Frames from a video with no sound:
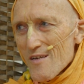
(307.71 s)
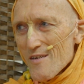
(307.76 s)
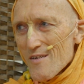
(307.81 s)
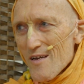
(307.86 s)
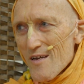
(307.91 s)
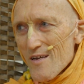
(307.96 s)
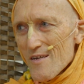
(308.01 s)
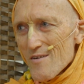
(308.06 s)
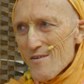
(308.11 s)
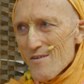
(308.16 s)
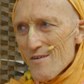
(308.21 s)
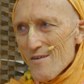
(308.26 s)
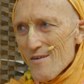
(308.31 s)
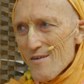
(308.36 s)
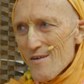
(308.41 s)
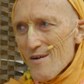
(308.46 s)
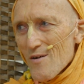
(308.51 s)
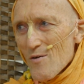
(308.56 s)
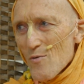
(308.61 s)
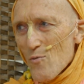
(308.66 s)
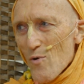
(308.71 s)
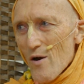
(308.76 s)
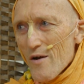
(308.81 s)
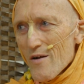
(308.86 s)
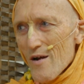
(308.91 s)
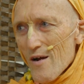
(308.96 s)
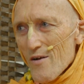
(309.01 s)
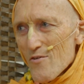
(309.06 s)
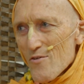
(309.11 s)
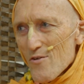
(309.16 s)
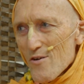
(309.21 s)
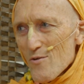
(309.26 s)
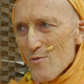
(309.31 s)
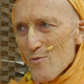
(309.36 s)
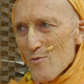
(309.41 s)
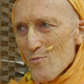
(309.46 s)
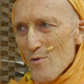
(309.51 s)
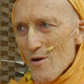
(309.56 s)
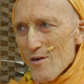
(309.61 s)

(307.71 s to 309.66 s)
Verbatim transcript: It takes 100,